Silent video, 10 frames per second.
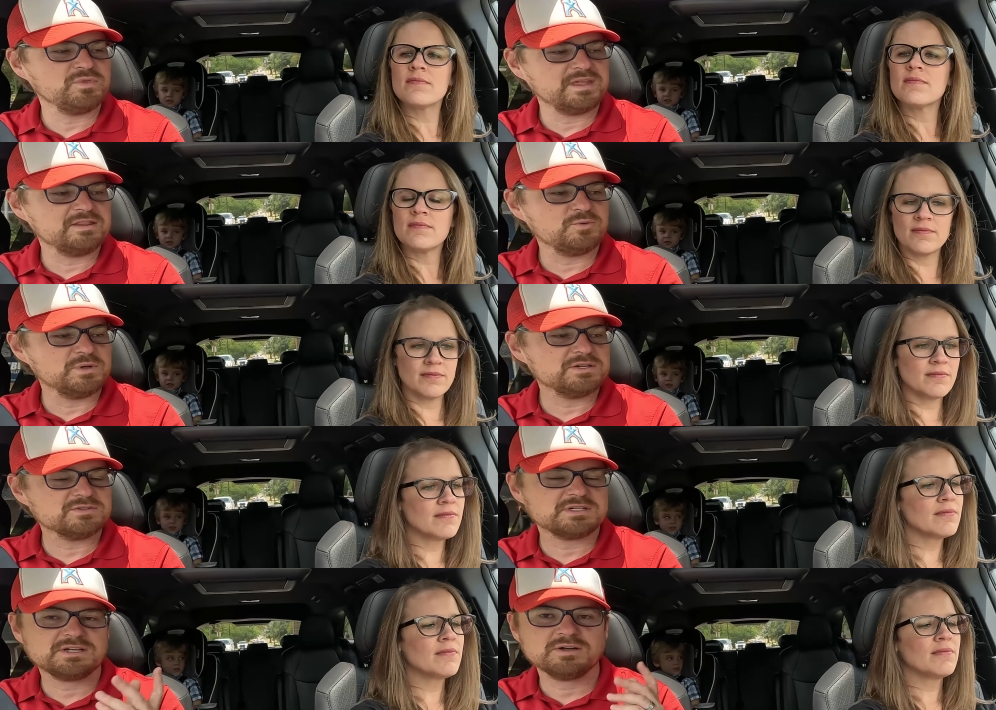Speaker 1: than the
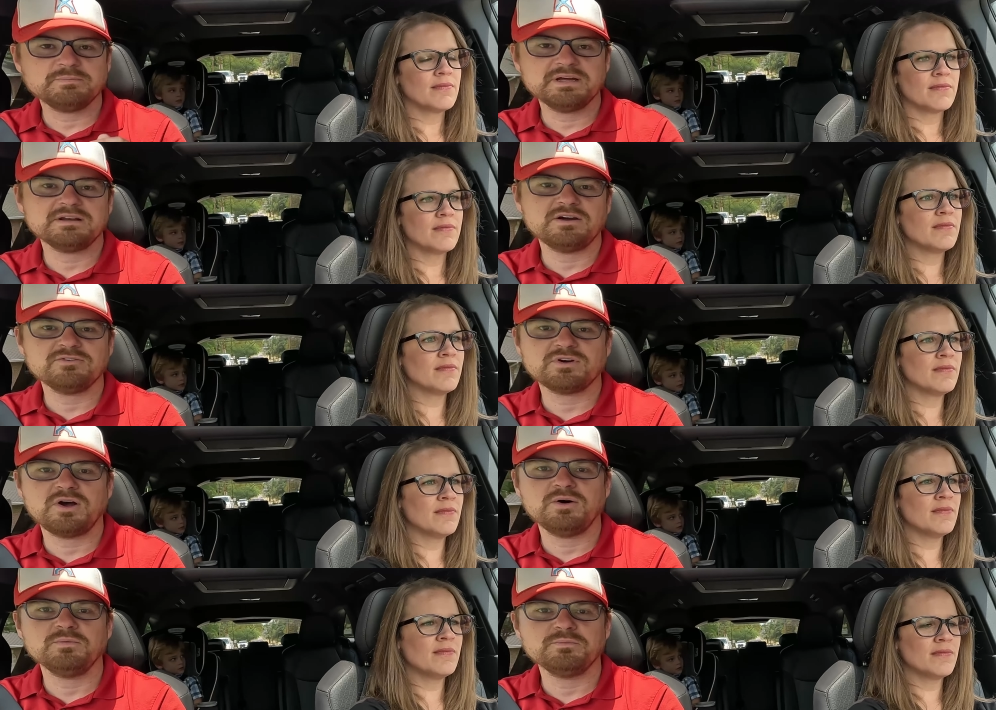window sticker, but mm-hmm.
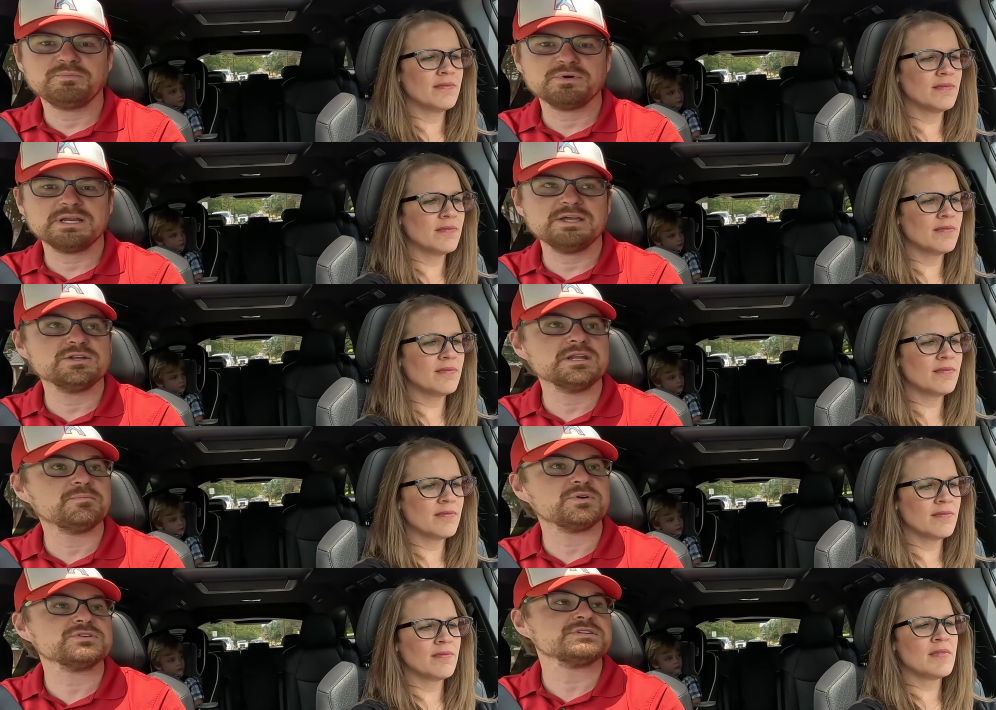overall. Mm-hmm. Pretty good
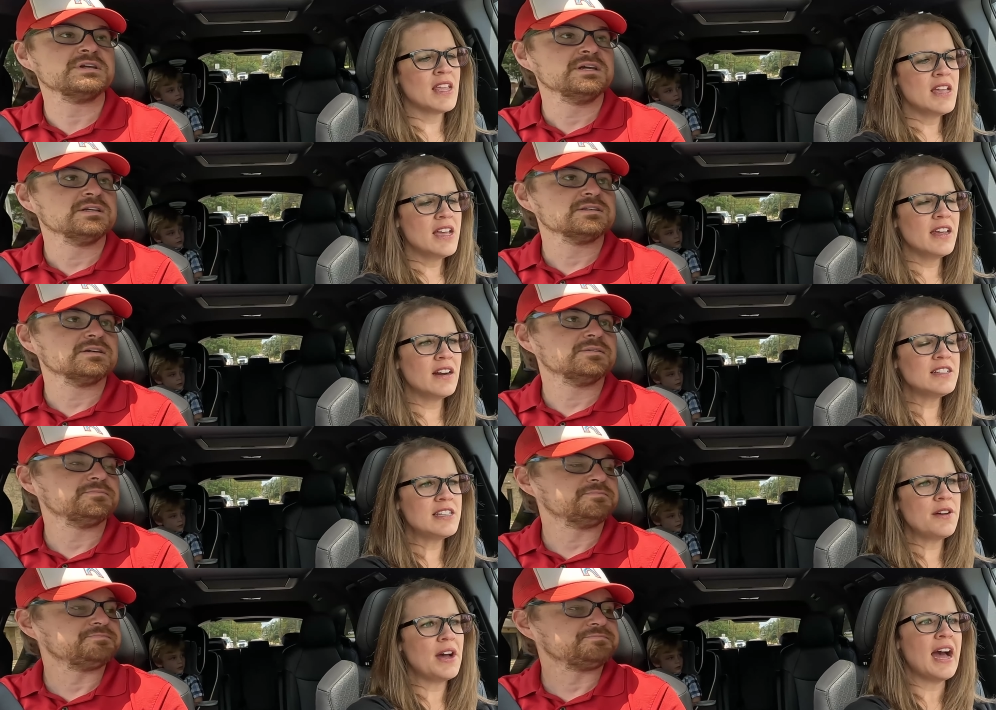numbers. It
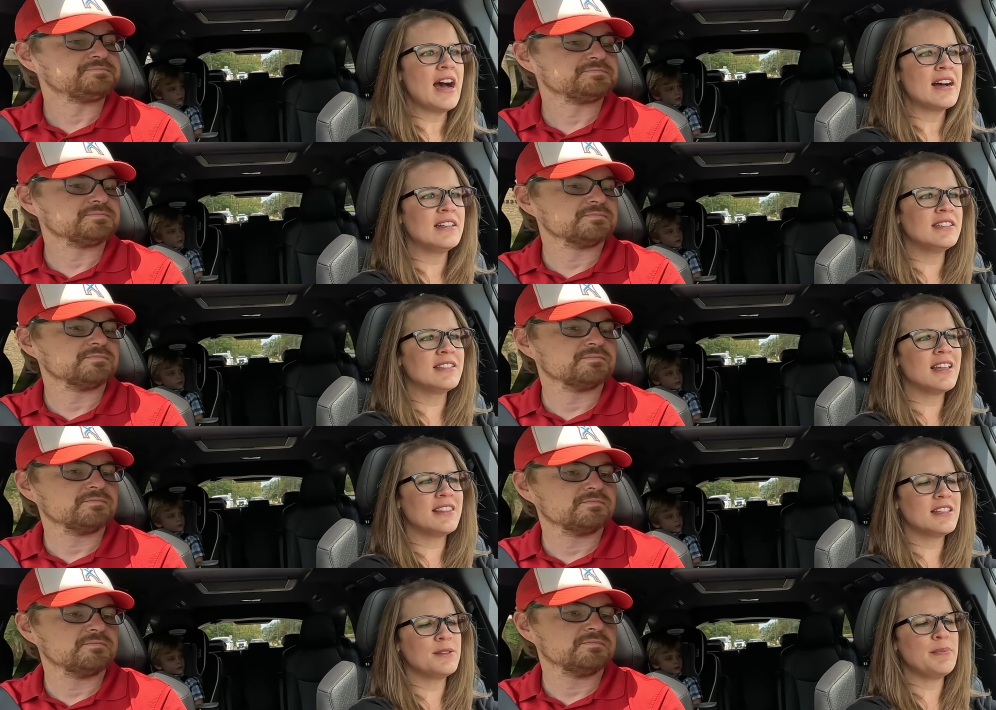also has
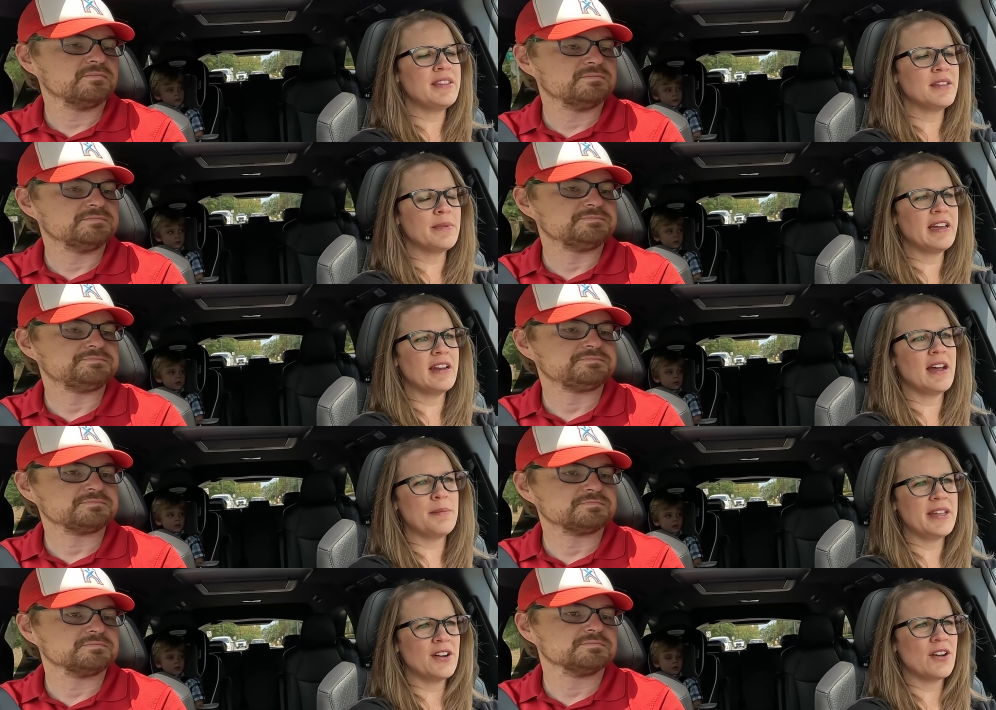the speed
Speaker 2: limit
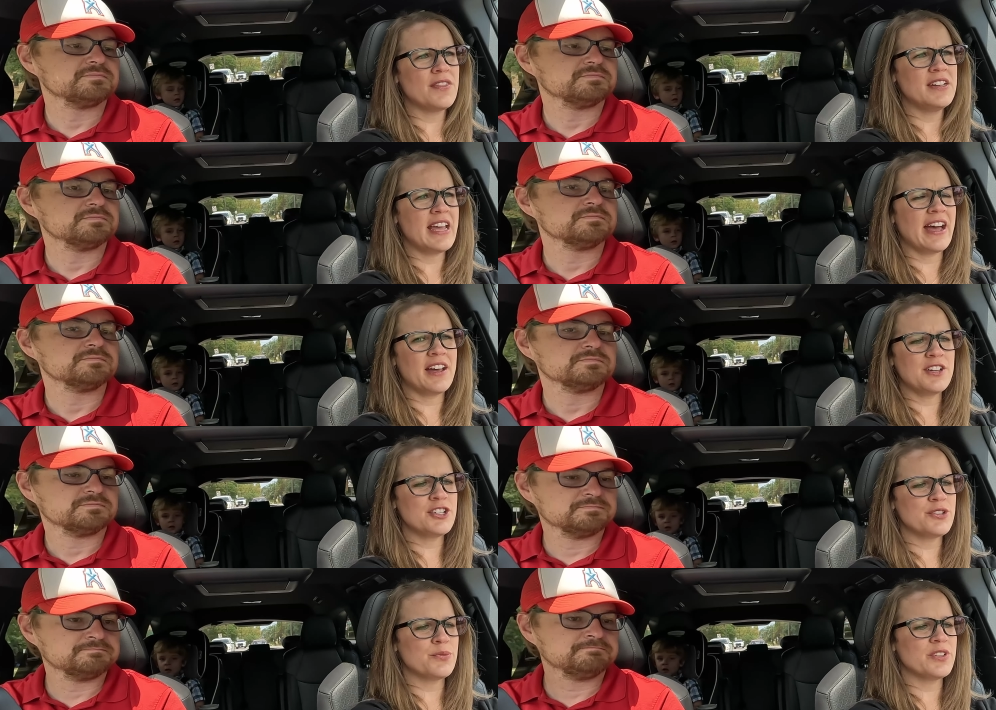up here on the
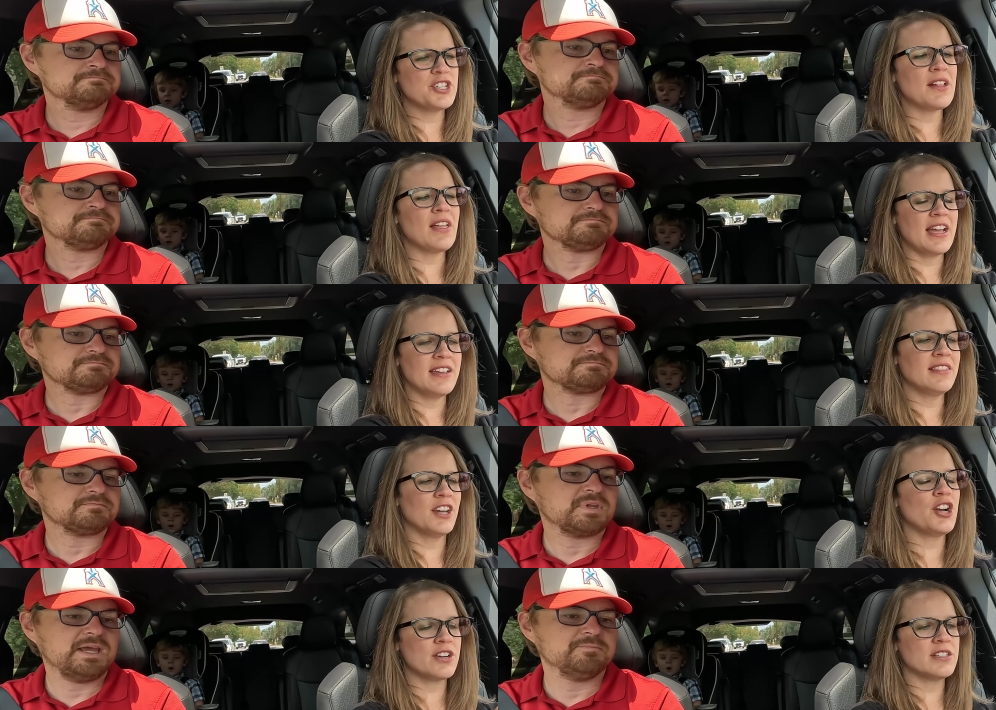dash, mm-hmm. which I
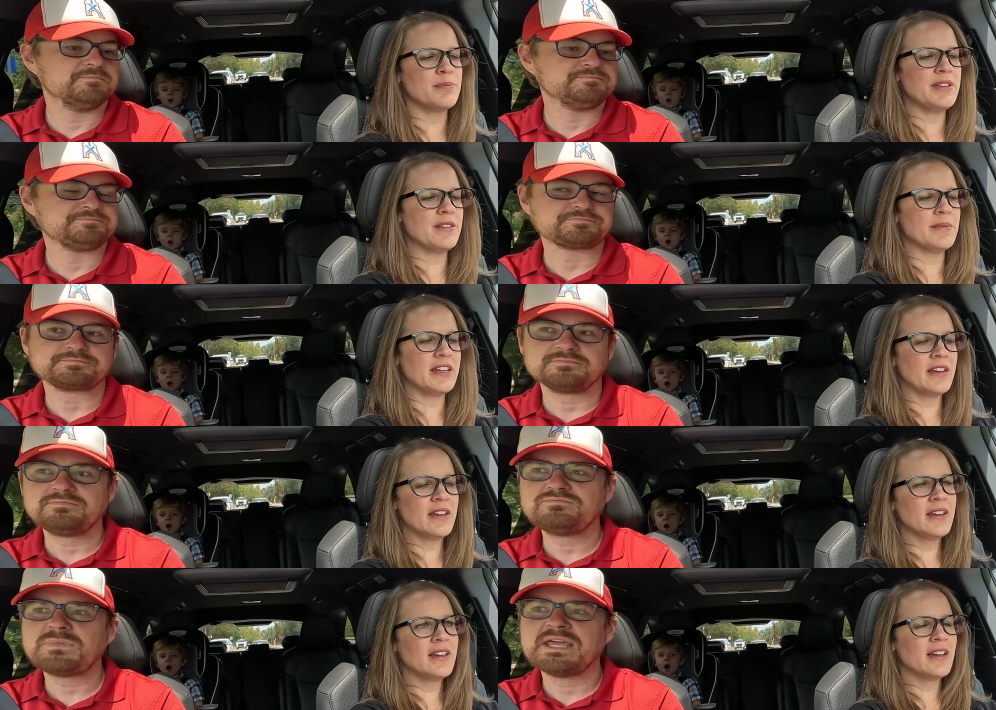like, the current yeah. speed
Speaker 1: limit.
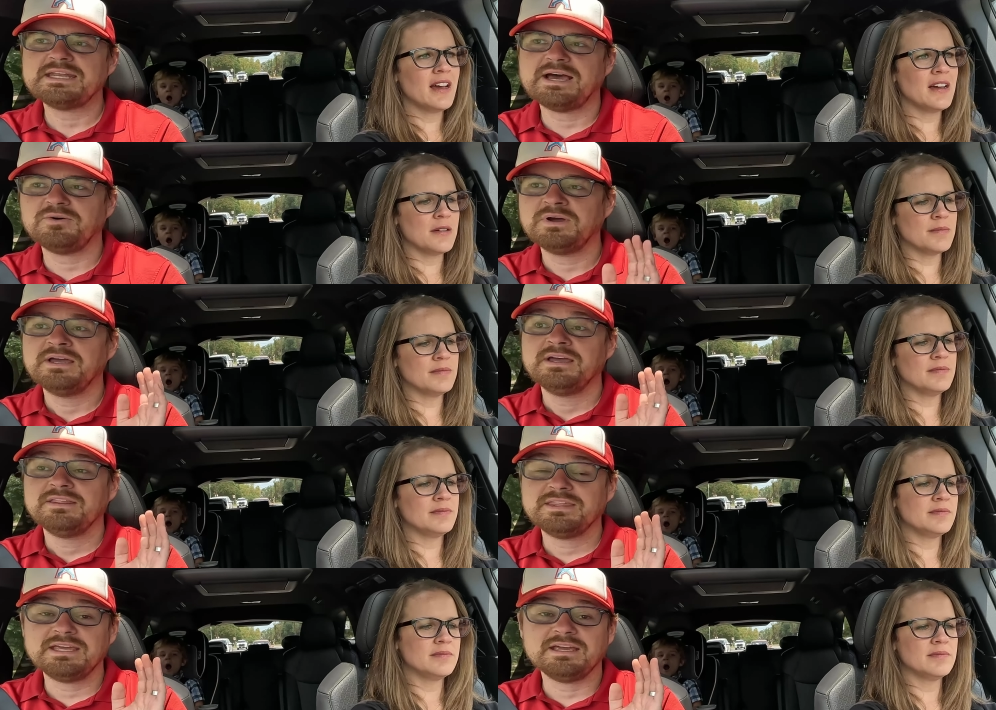Now,
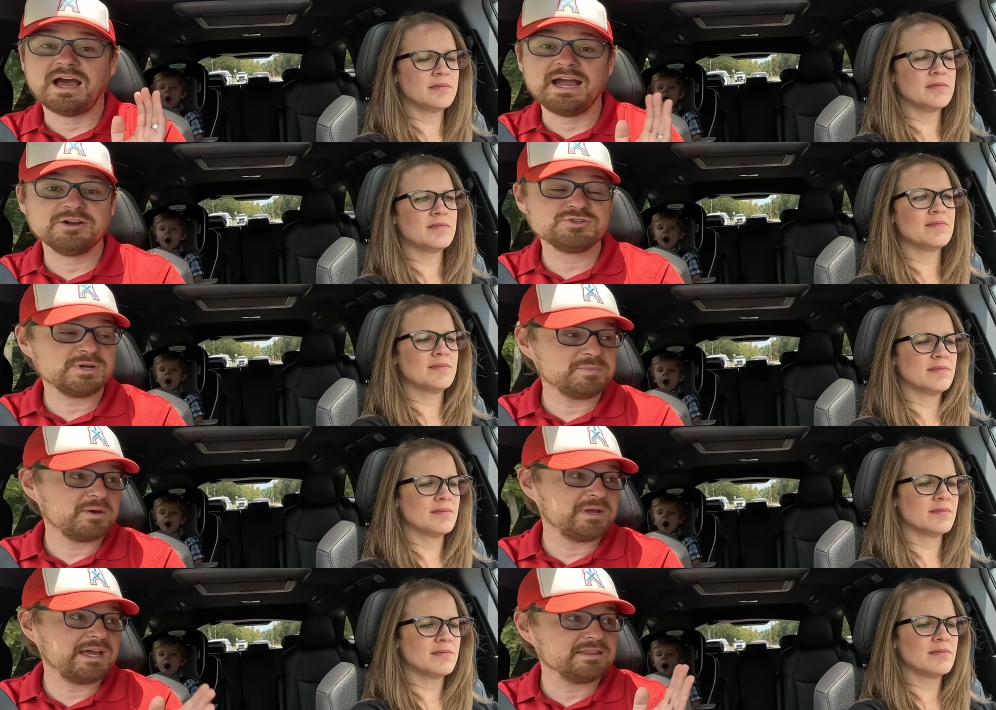the higher
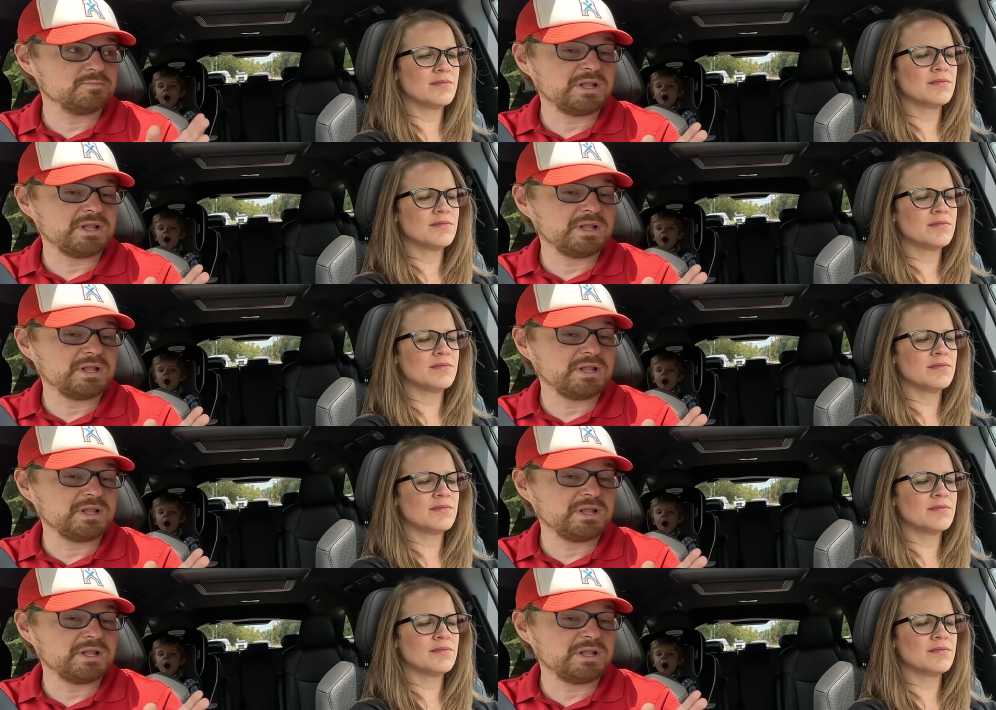trim that we had, the